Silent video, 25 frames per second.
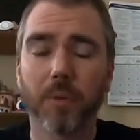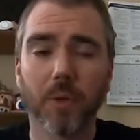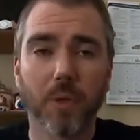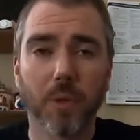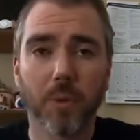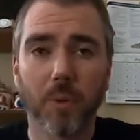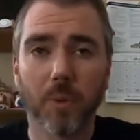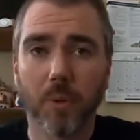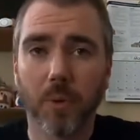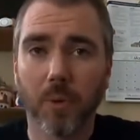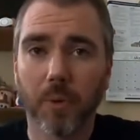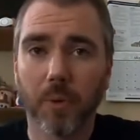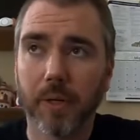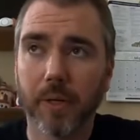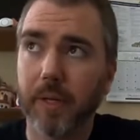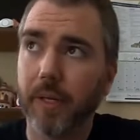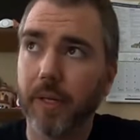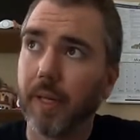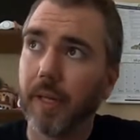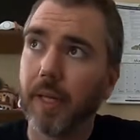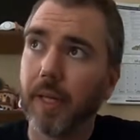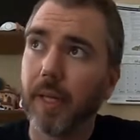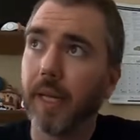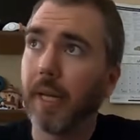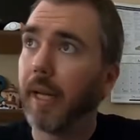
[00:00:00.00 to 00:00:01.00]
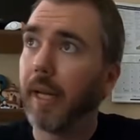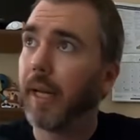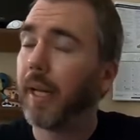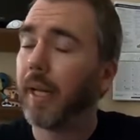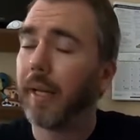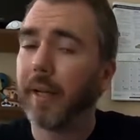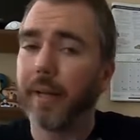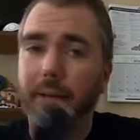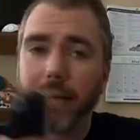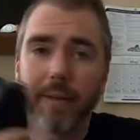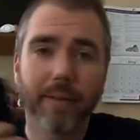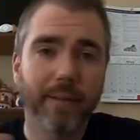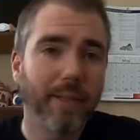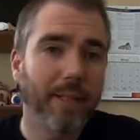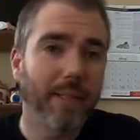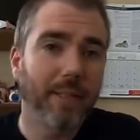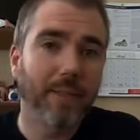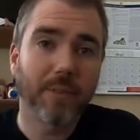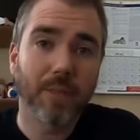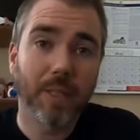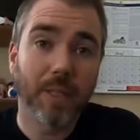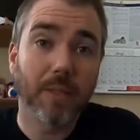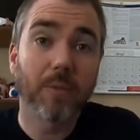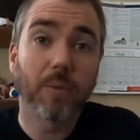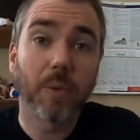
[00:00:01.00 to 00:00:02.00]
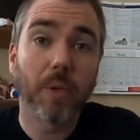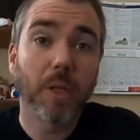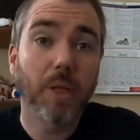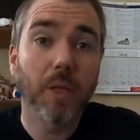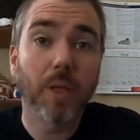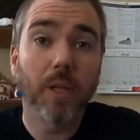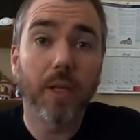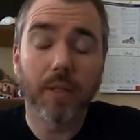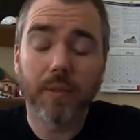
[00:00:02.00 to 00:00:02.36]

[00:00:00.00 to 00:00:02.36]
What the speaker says: record, and it's really good.